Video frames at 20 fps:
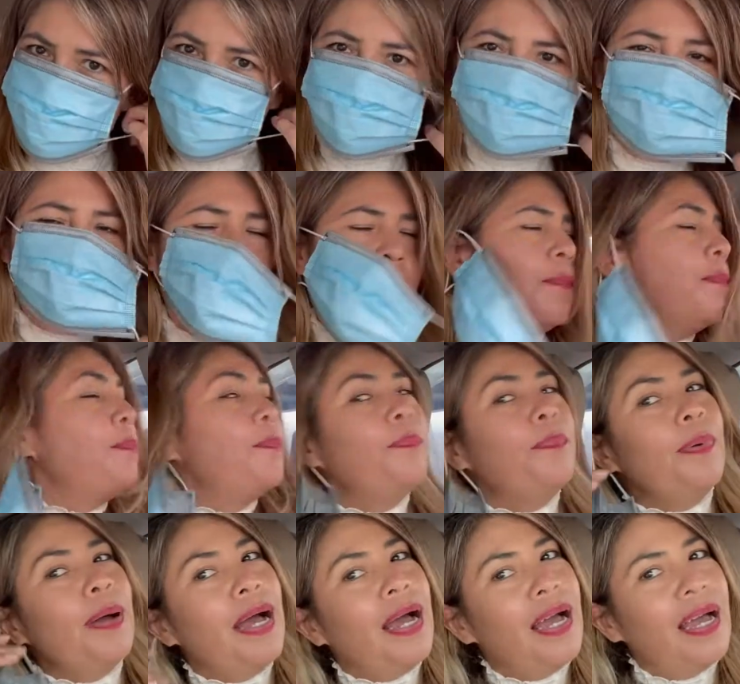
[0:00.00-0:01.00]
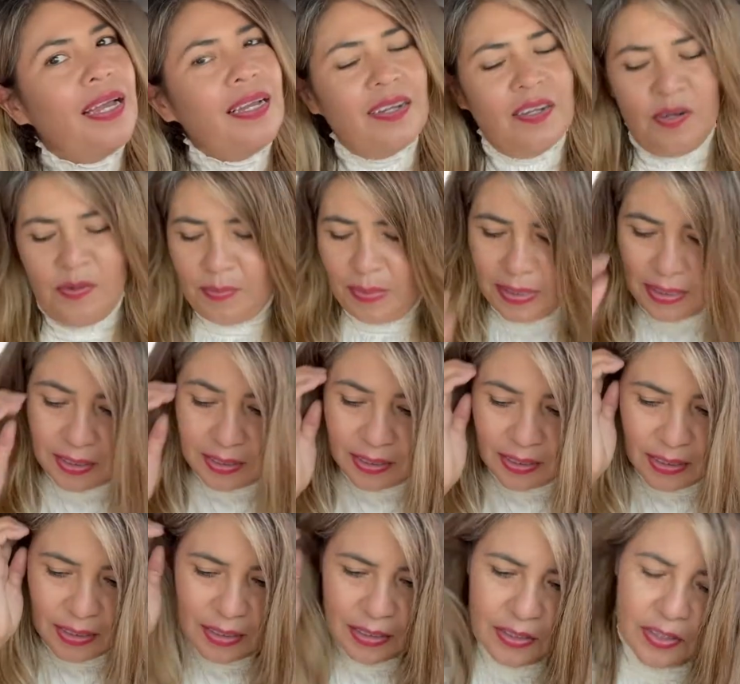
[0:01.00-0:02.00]
we are back. Oh my
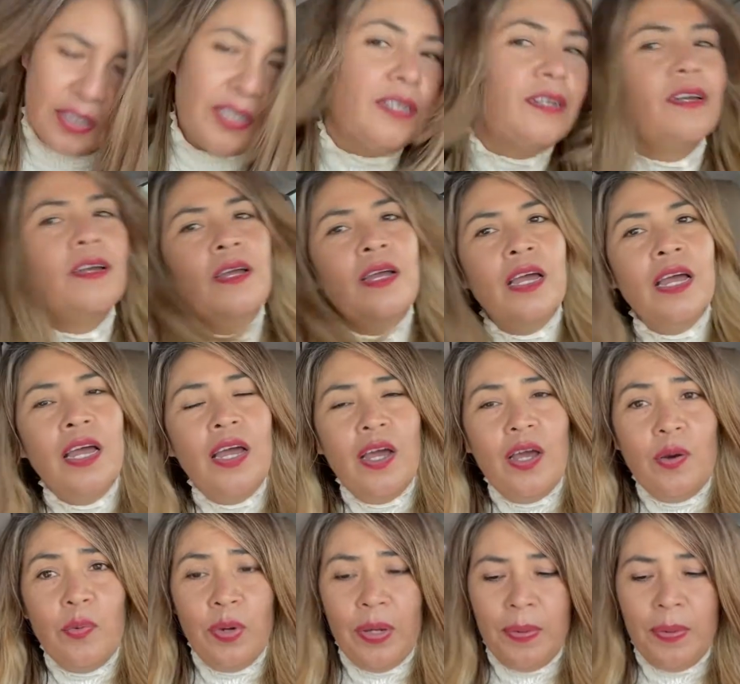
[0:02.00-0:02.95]
gosh. We